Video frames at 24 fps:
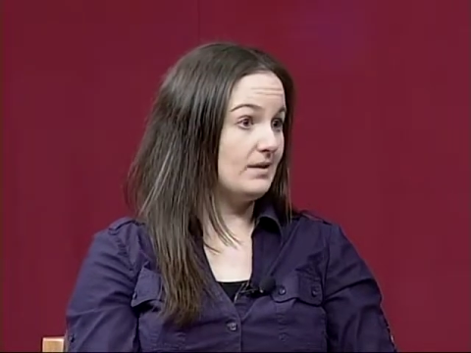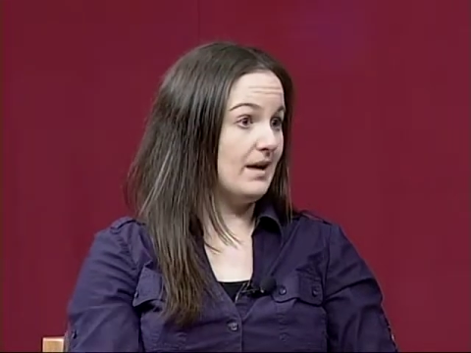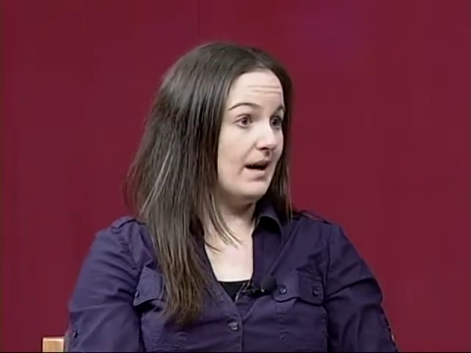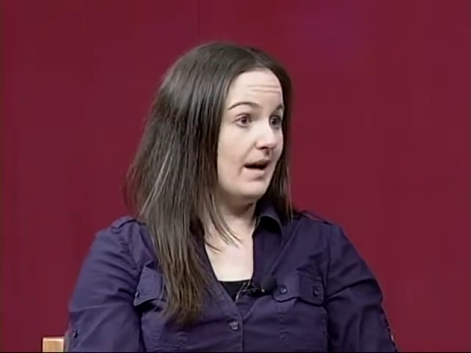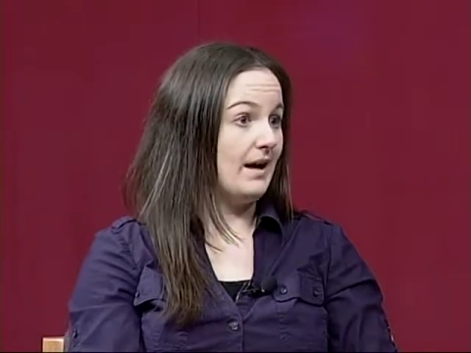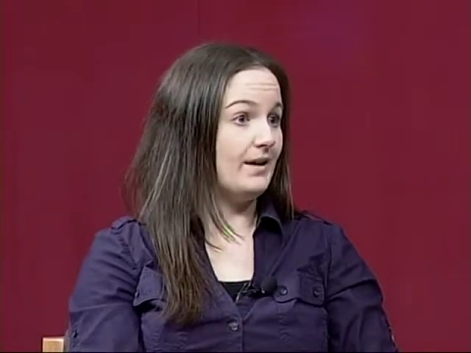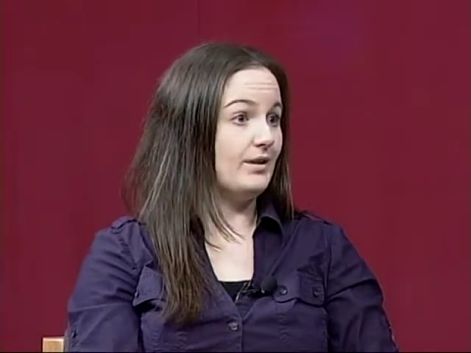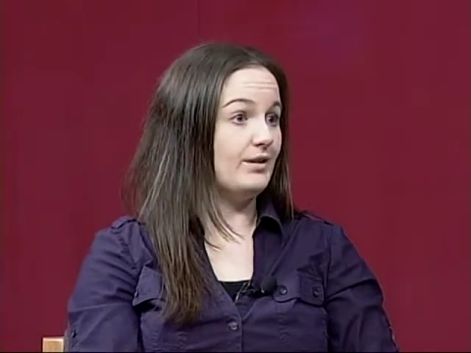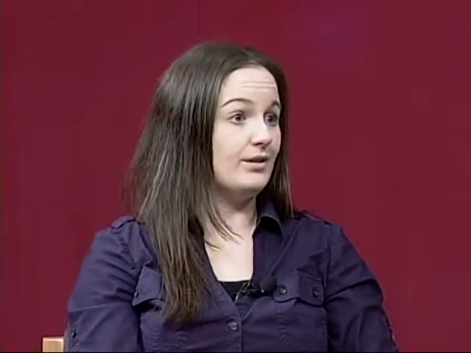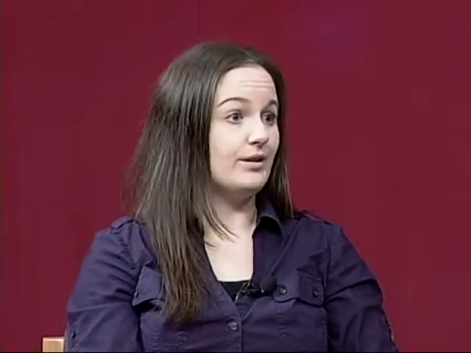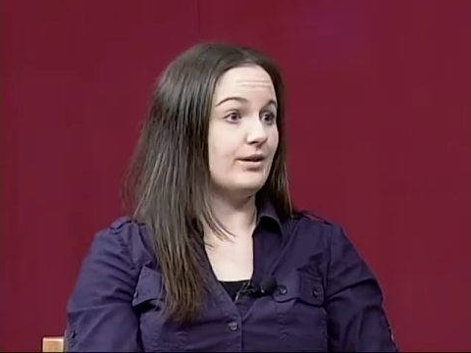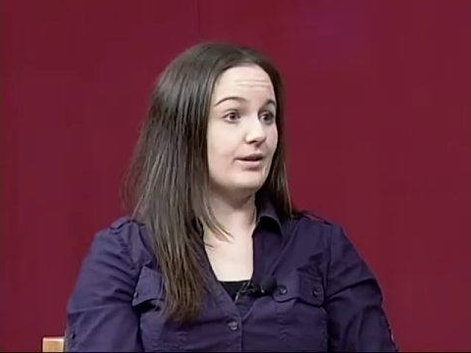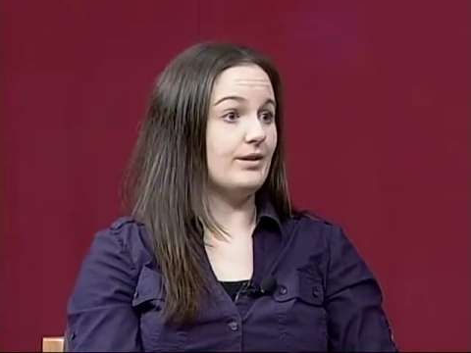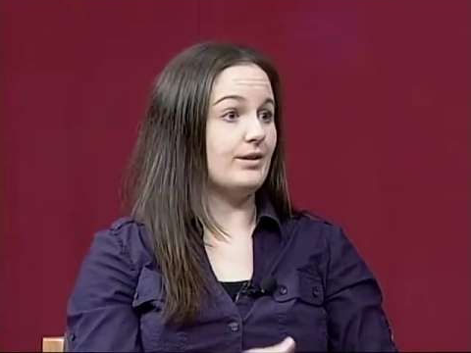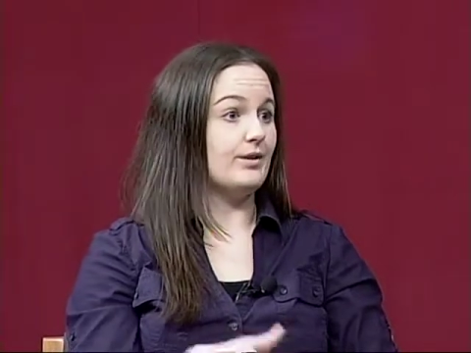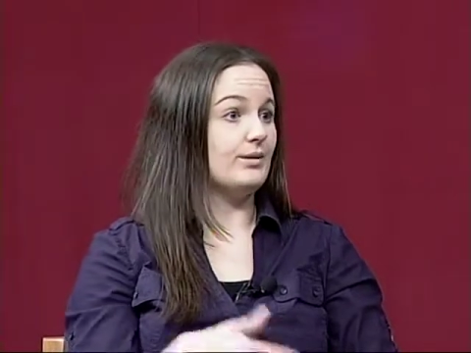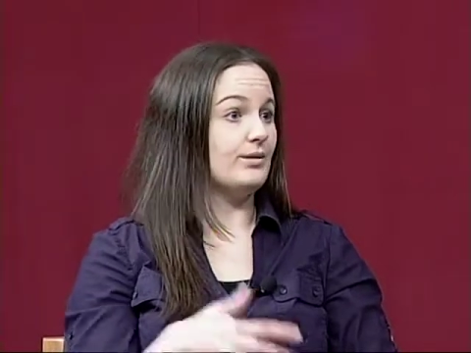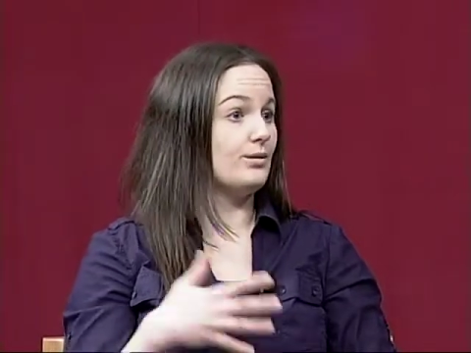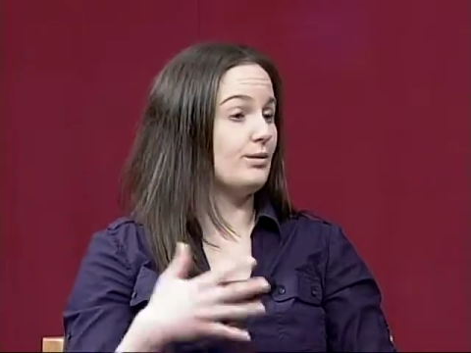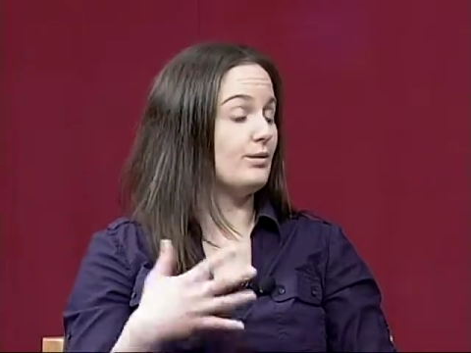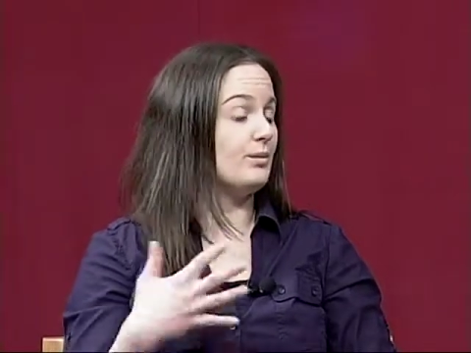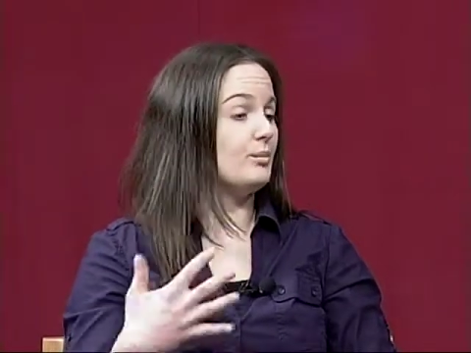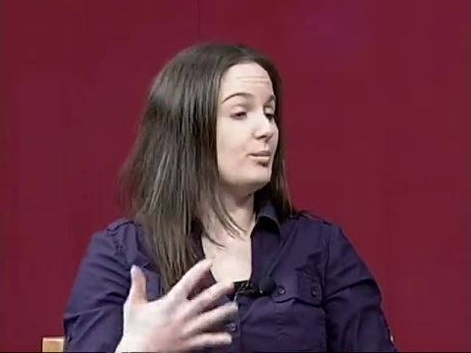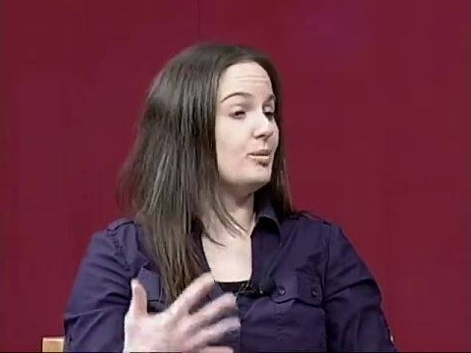either
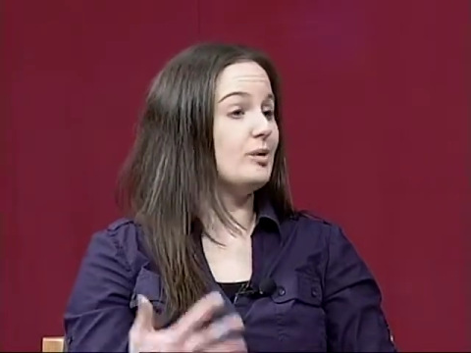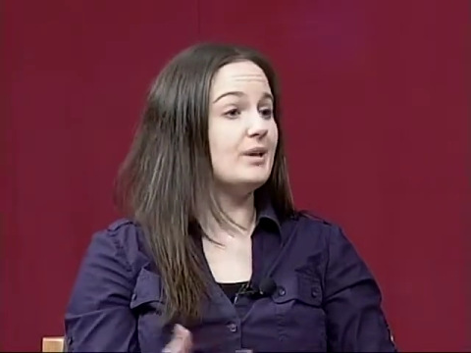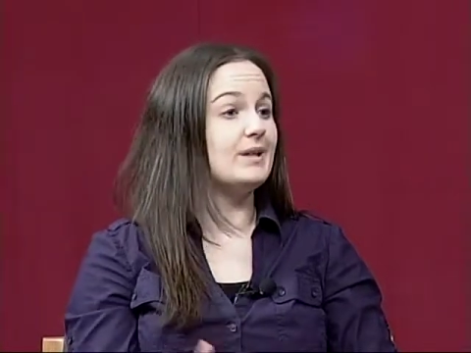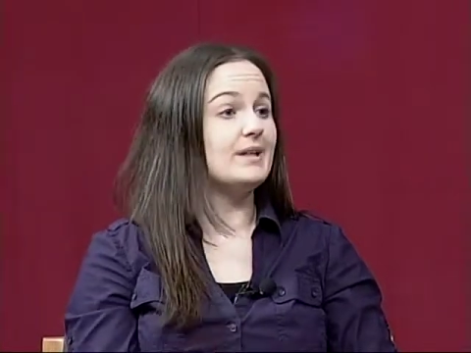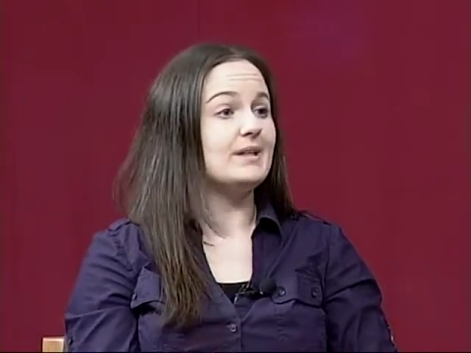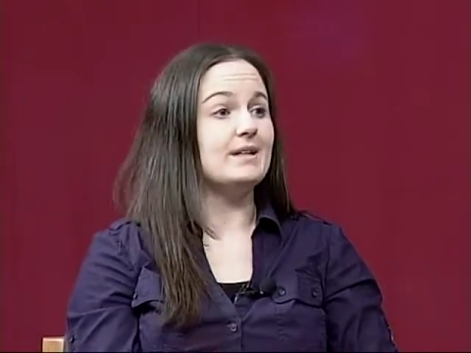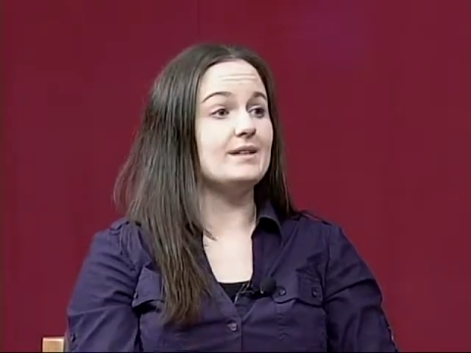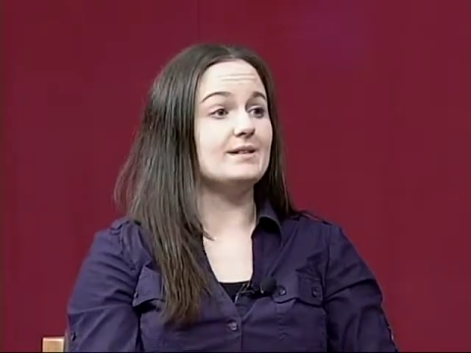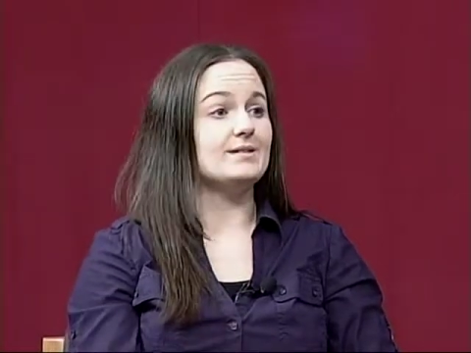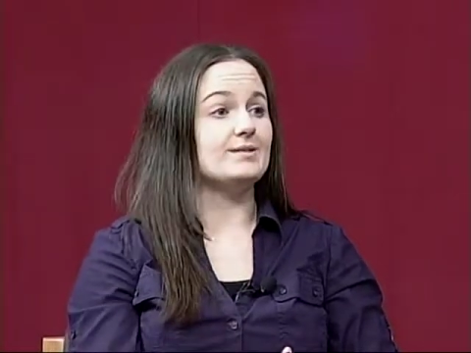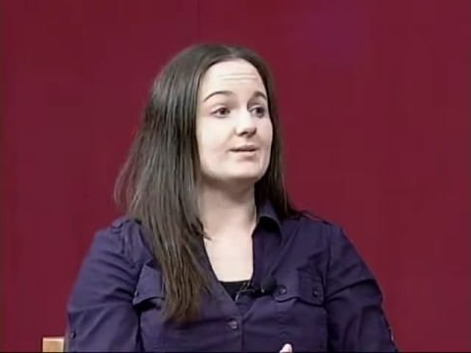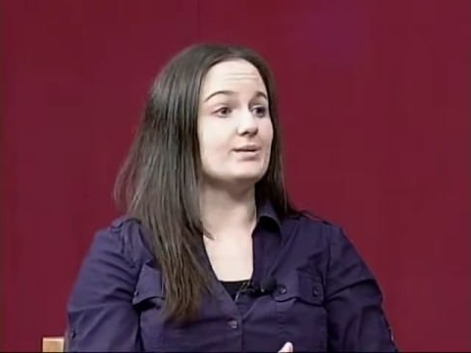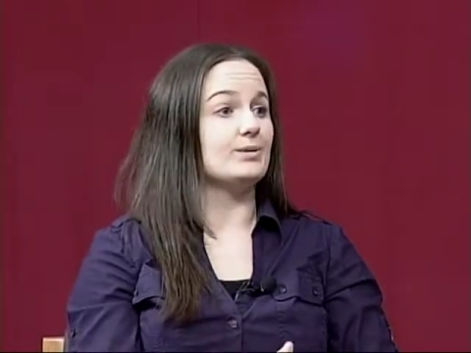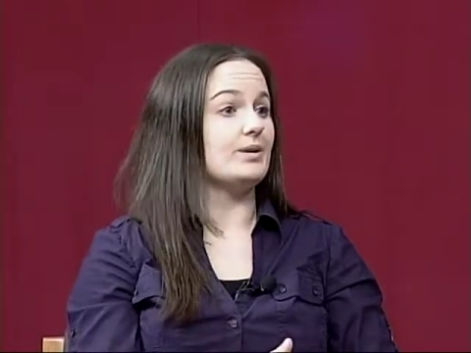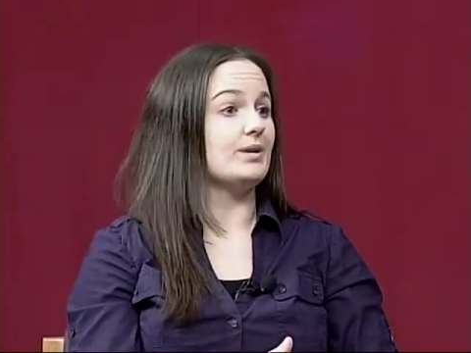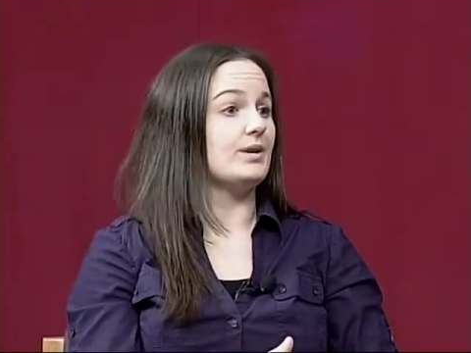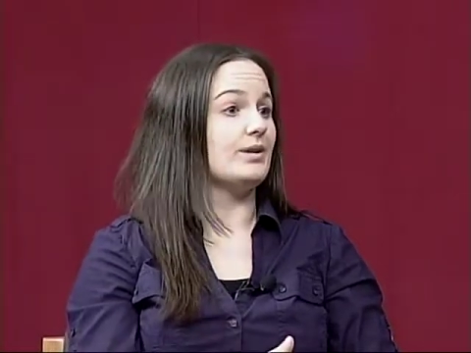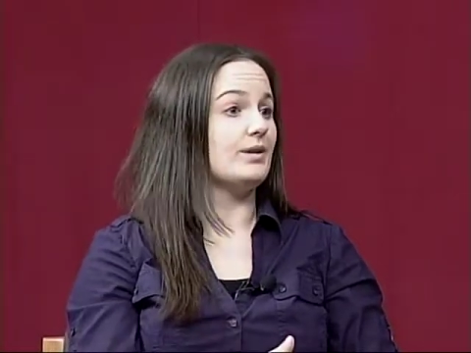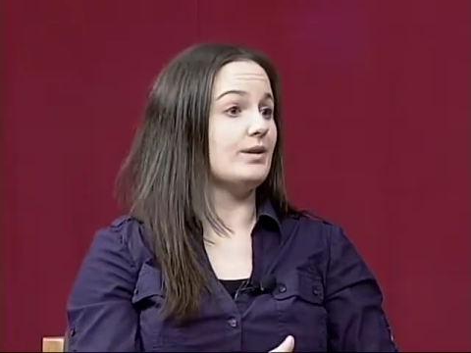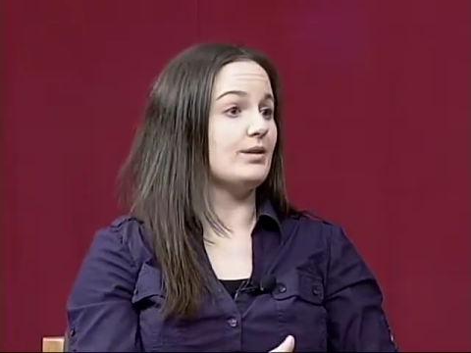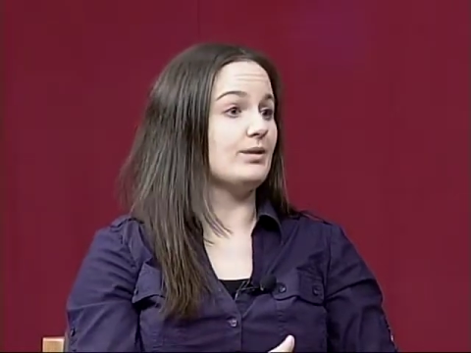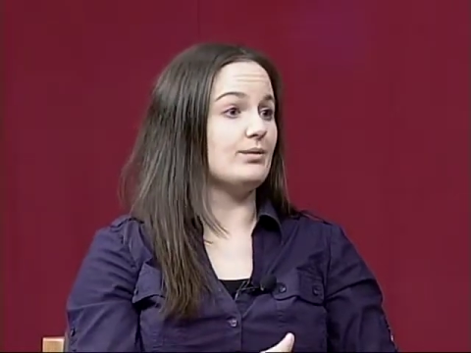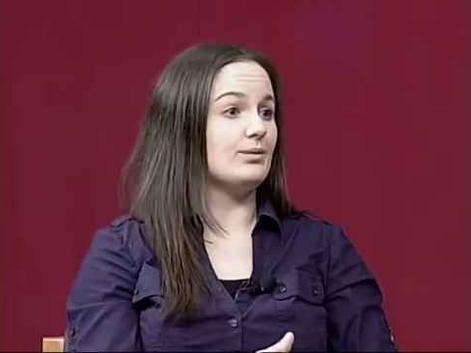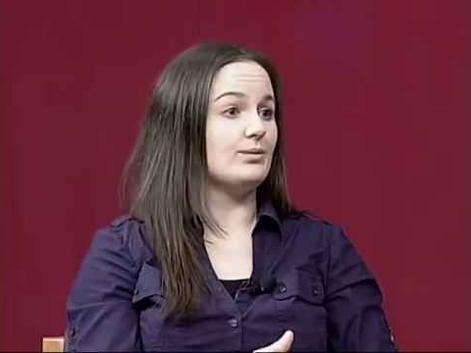through the police or